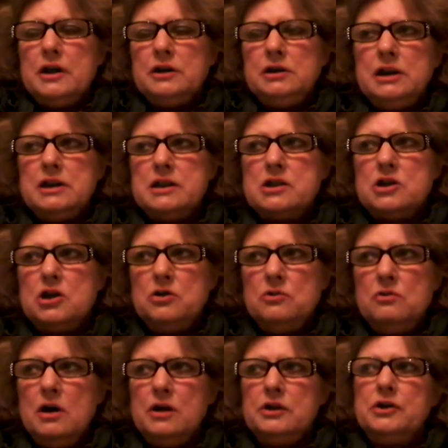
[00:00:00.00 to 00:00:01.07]
at least
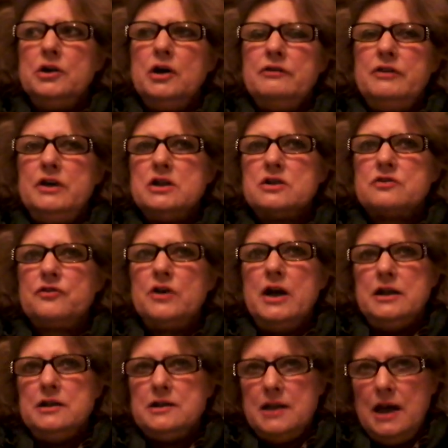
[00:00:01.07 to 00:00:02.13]
2 other of his friends